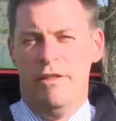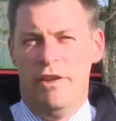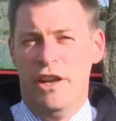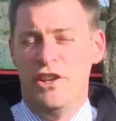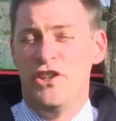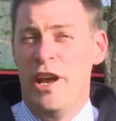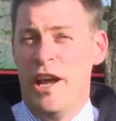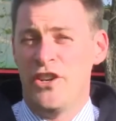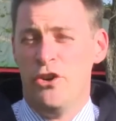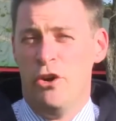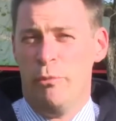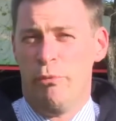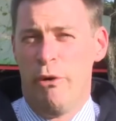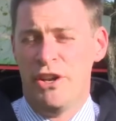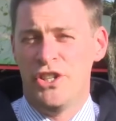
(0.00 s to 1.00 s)
The
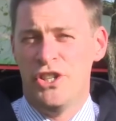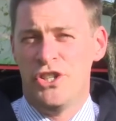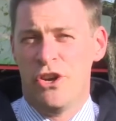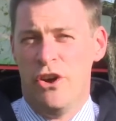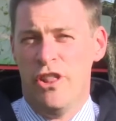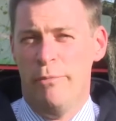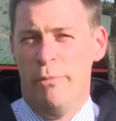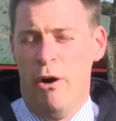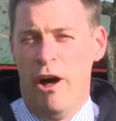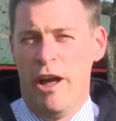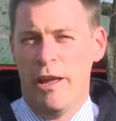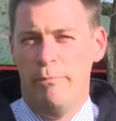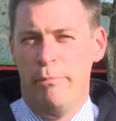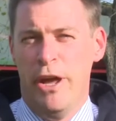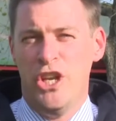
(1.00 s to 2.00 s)
international presence on the
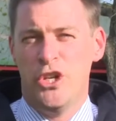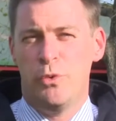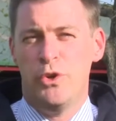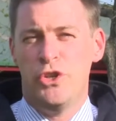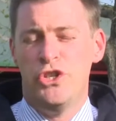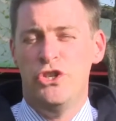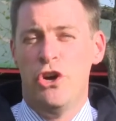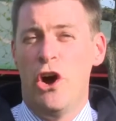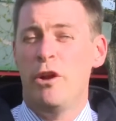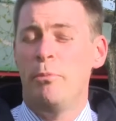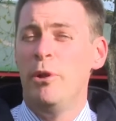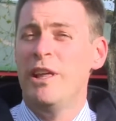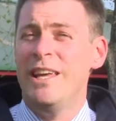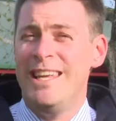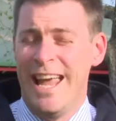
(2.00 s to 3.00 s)
buying bench was
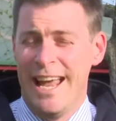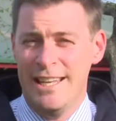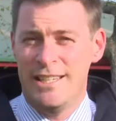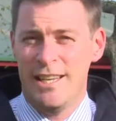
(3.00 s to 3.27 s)
notable again